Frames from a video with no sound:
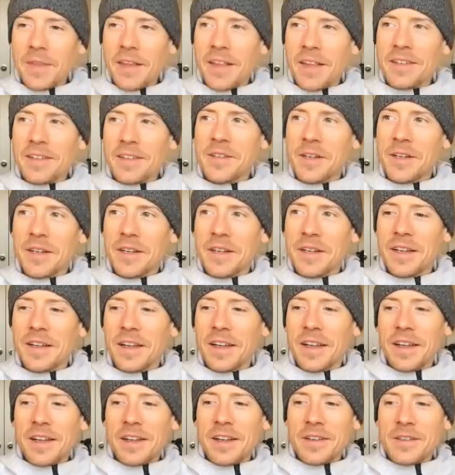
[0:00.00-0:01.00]
That's good.
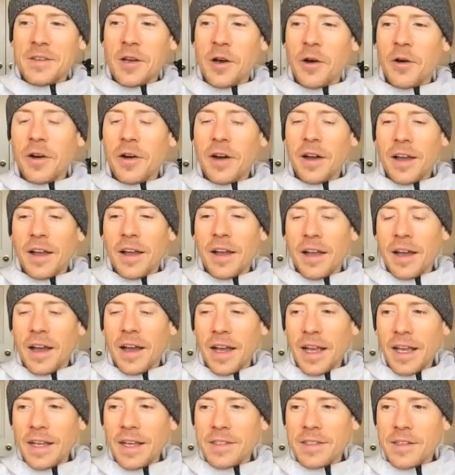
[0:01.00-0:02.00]
So
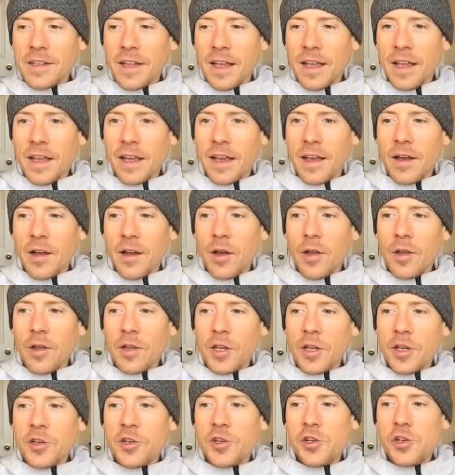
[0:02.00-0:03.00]
I guess
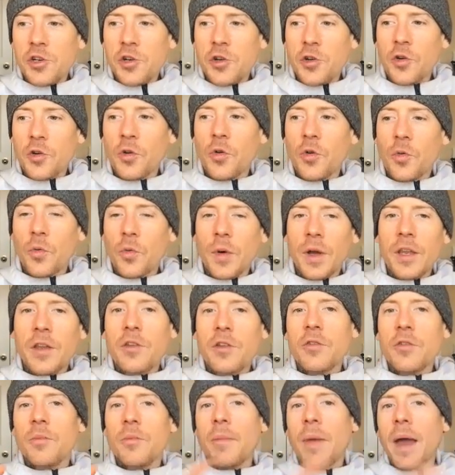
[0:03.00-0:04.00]
did you, when
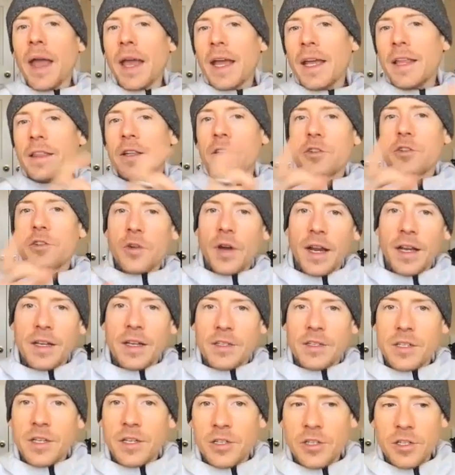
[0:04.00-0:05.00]
you made the
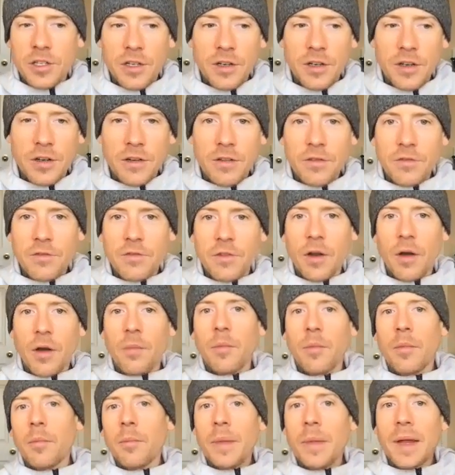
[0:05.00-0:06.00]
transition
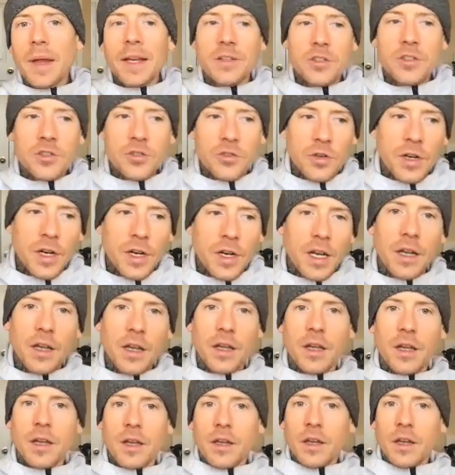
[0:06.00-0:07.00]
from ministry
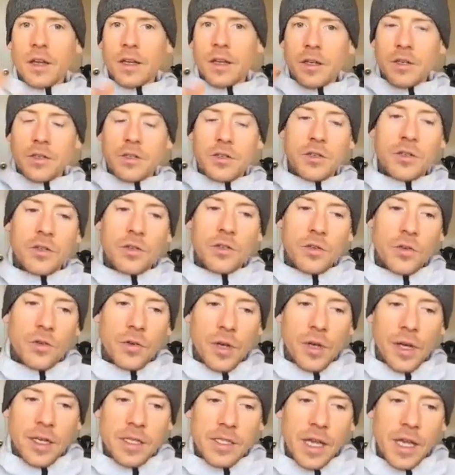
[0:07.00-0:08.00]
to
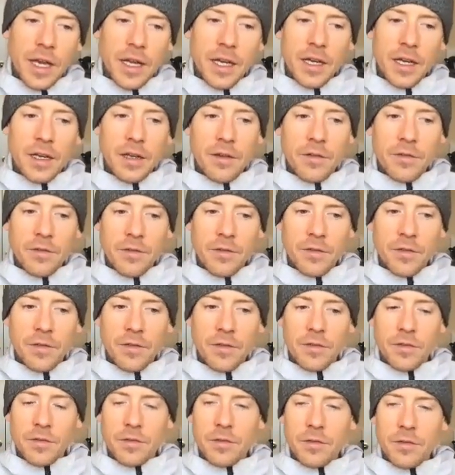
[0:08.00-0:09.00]
executive
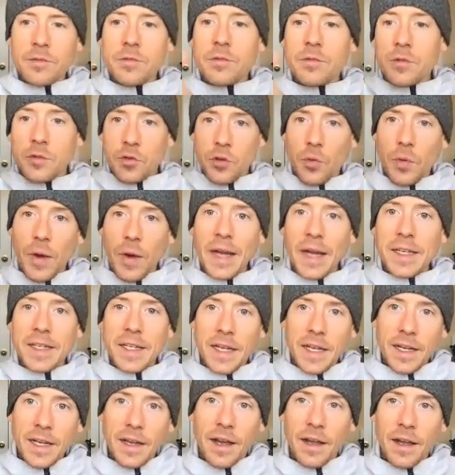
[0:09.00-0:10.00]

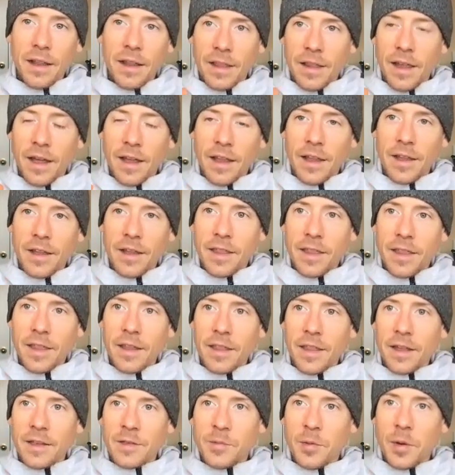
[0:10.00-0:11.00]
directing, I think
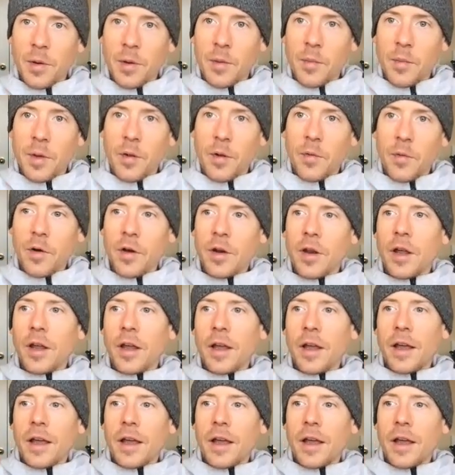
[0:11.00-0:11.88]
that's probably a better word.